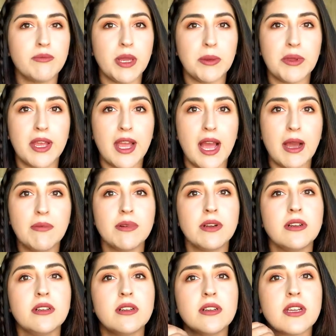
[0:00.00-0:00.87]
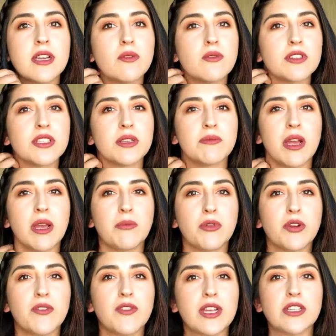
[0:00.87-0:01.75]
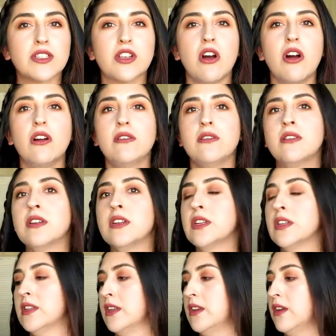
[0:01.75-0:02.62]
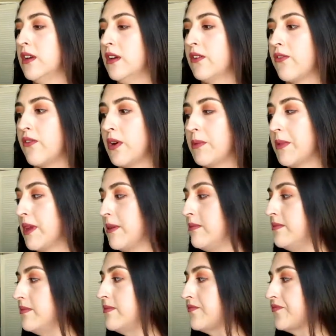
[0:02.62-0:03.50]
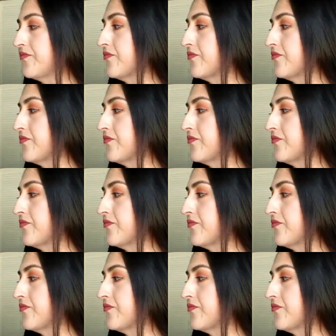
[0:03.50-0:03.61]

Baby Gap. It was in my previous haul from him.